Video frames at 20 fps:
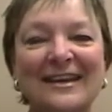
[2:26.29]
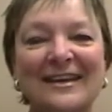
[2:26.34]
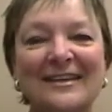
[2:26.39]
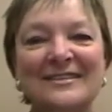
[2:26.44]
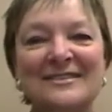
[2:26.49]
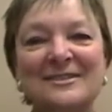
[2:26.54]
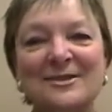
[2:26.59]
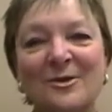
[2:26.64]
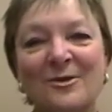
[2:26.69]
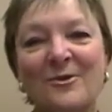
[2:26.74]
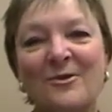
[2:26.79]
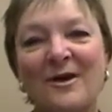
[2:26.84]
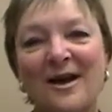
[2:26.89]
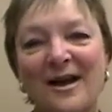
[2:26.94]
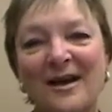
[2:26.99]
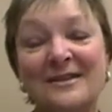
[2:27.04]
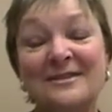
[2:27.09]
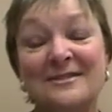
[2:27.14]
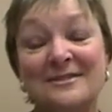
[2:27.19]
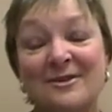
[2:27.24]
So
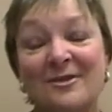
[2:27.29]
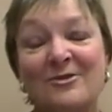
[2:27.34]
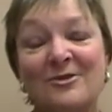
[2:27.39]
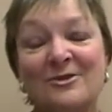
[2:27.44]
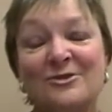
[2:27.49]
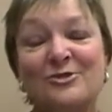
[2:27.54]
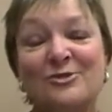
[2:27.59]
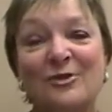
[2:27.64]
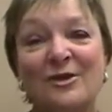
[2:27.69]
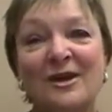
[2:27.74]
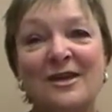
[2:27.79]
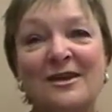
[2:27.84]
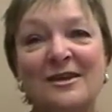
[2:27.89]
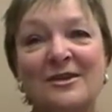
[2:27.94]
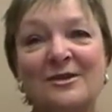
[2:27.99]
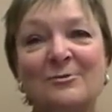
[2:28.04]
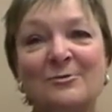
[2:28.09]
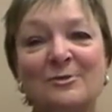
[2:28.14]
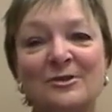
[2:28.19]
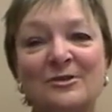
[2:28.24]
I started
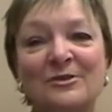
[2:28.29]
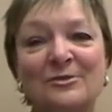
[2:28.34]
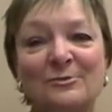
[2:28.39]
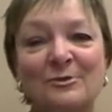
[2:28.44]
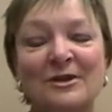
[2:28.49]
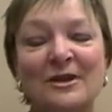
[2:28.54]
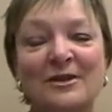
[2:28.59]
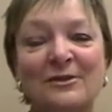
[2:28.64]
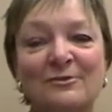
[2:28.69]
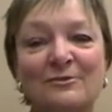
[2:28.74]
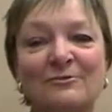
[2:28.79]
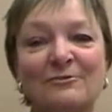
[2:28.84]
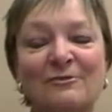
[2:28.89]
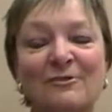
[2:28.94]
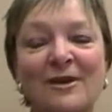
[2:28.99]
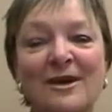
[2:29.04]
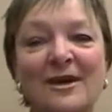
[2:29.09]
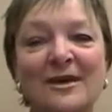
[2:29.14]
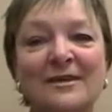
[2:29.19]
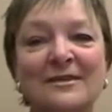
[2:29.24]
training with 3 other
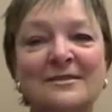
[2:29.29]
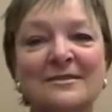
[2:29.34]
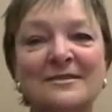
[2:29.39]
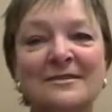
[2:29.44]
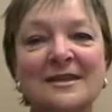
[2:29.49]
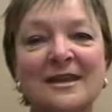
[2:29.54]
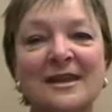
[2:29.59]
friends,